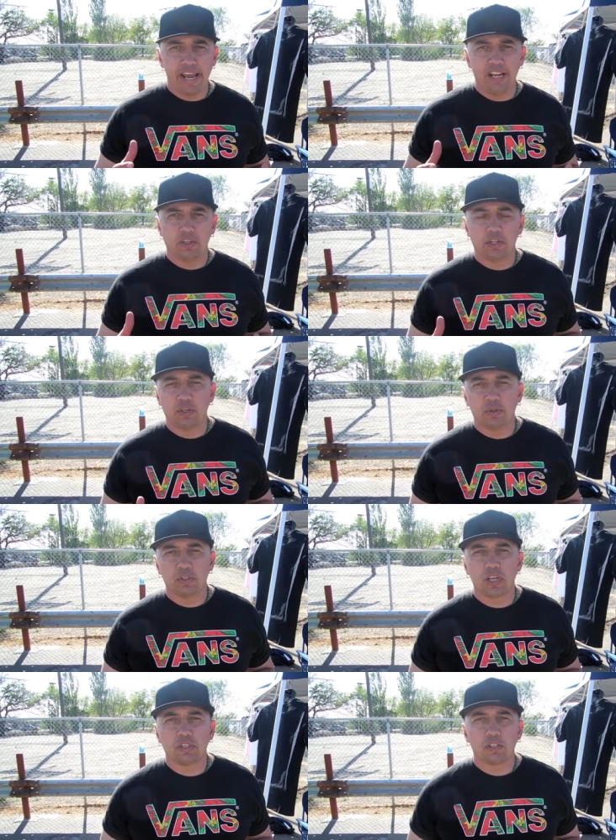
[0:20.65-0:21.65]
Vans Shoes
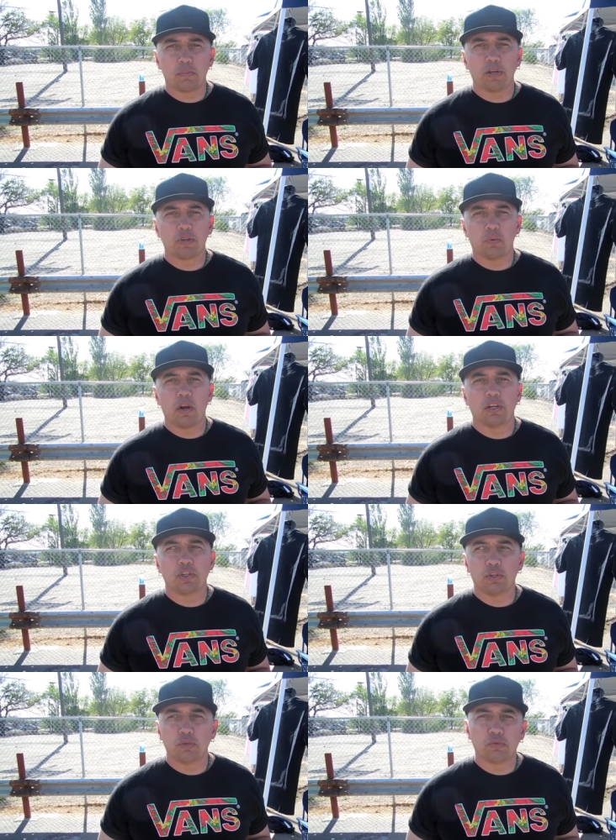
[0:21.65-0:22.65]
does a special run of
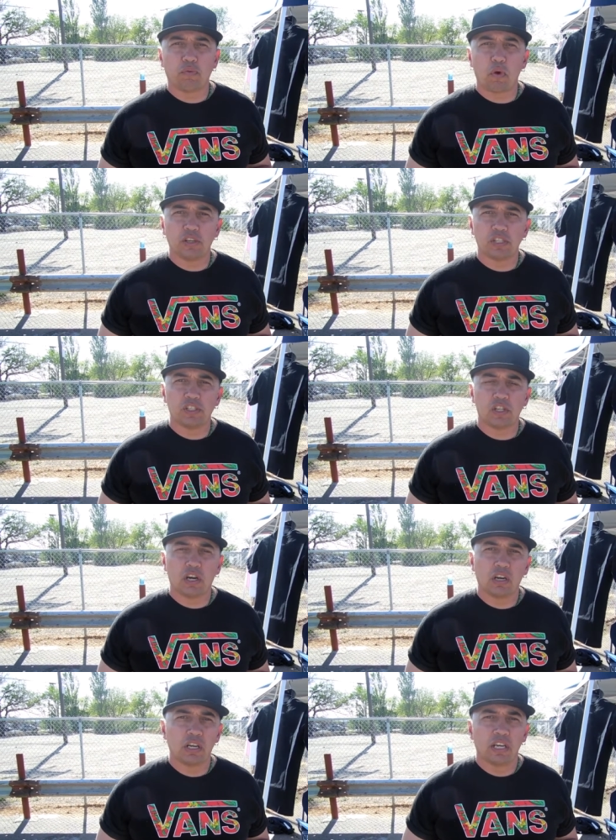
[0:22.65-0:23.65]
shoes for us each
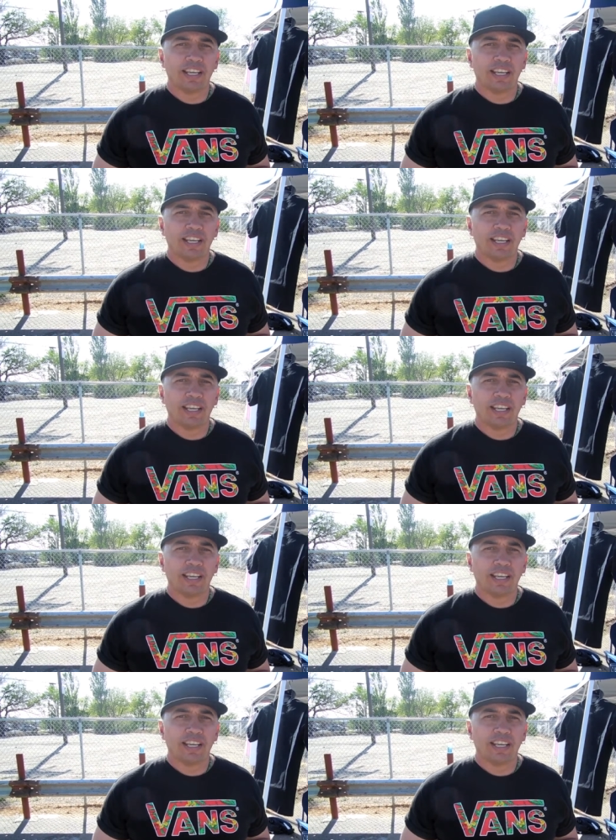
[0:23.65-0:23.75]
year.